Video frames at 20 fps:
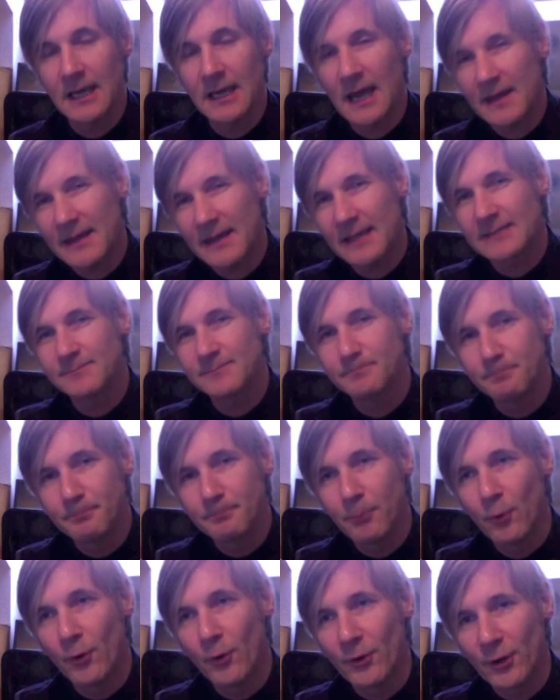And that's
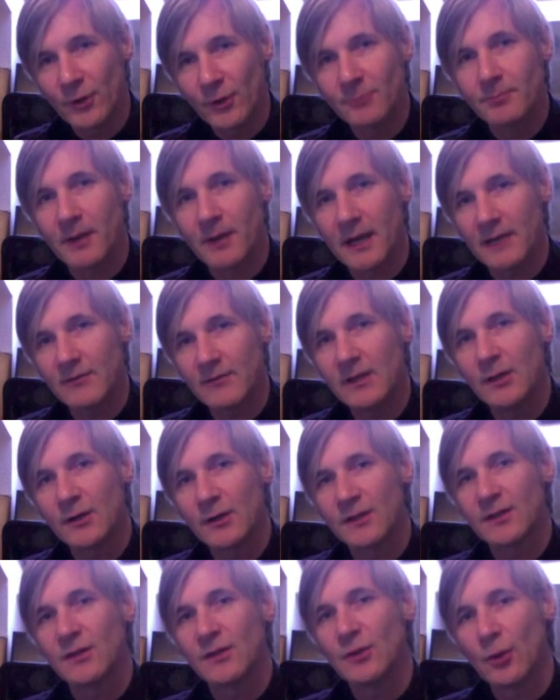borne out by, if we
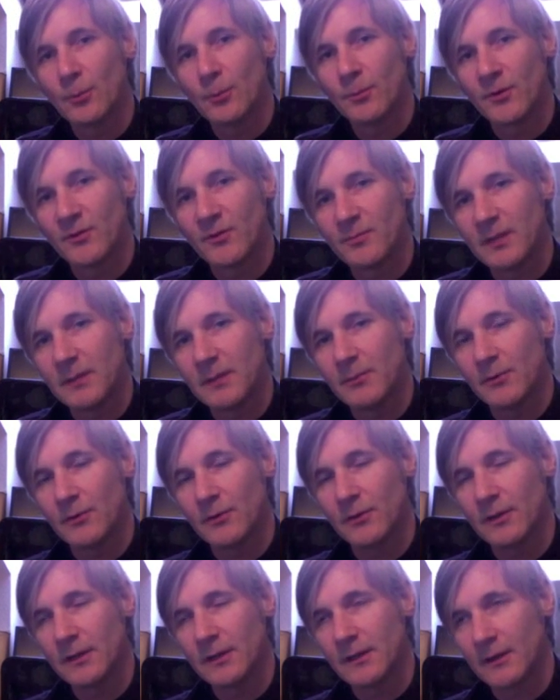look at the number of
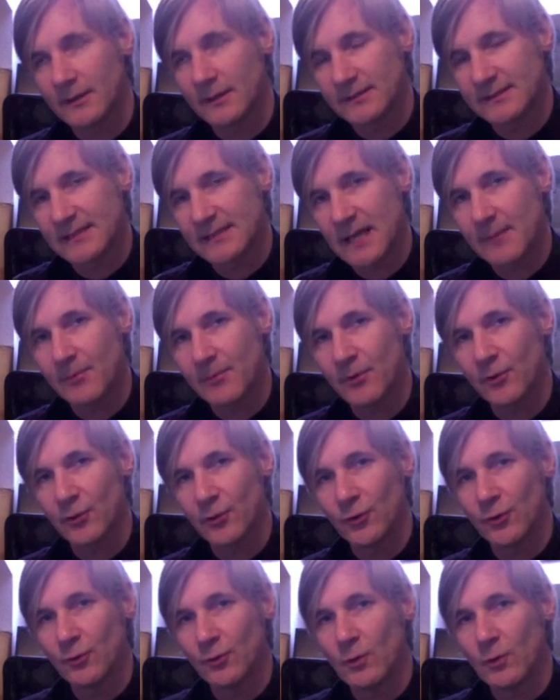people in our sample who,